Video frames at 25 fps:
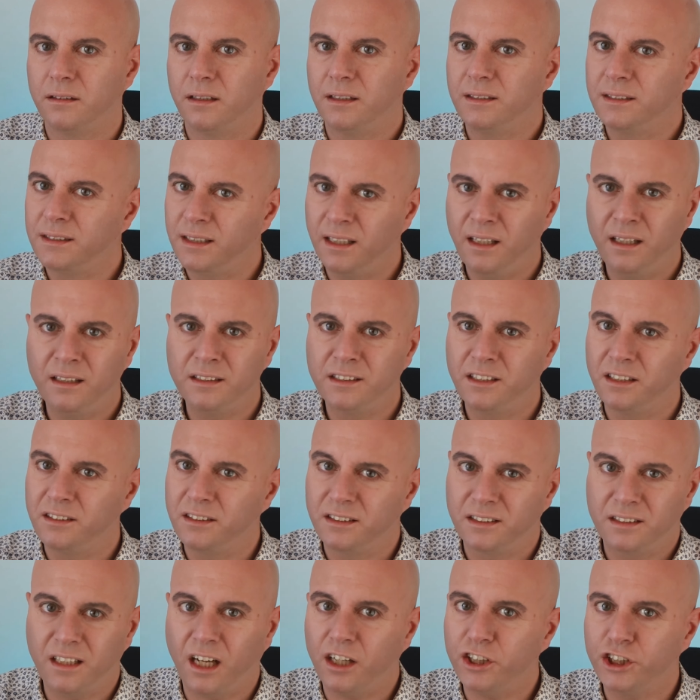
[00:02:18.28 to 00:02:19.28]
Still, the
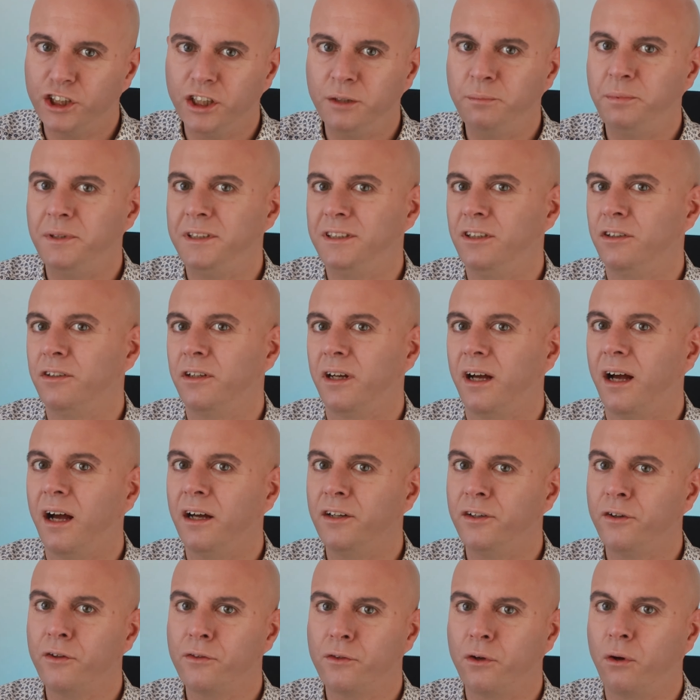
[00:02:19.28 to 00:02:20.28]
Starship is on
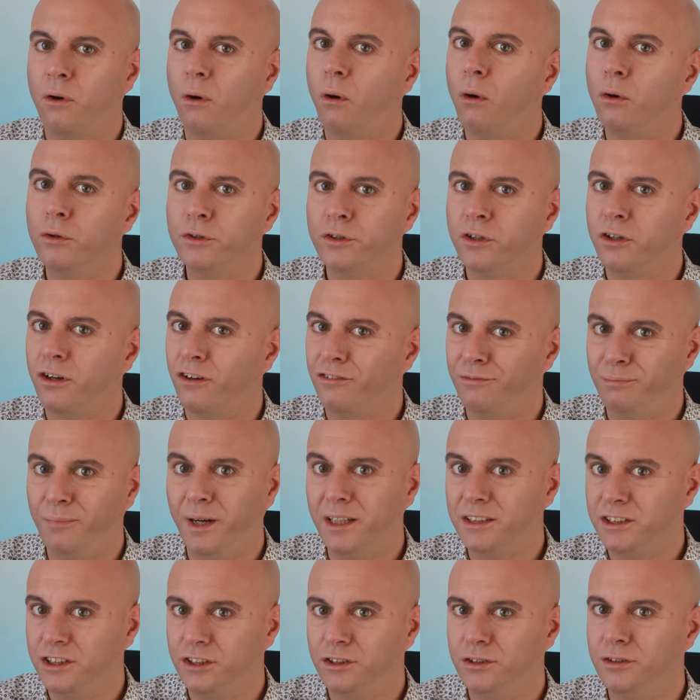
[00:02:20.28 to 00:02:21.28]
another order of
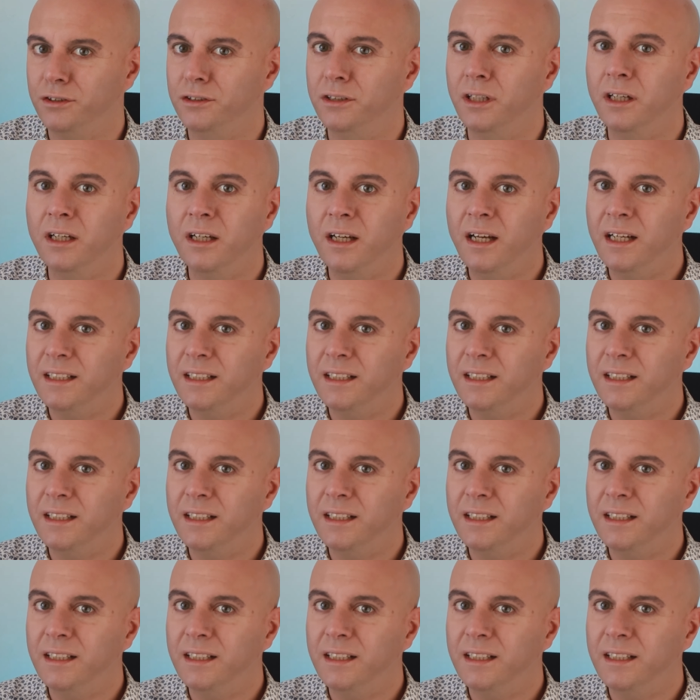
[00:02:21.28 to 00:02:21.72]
magnitude,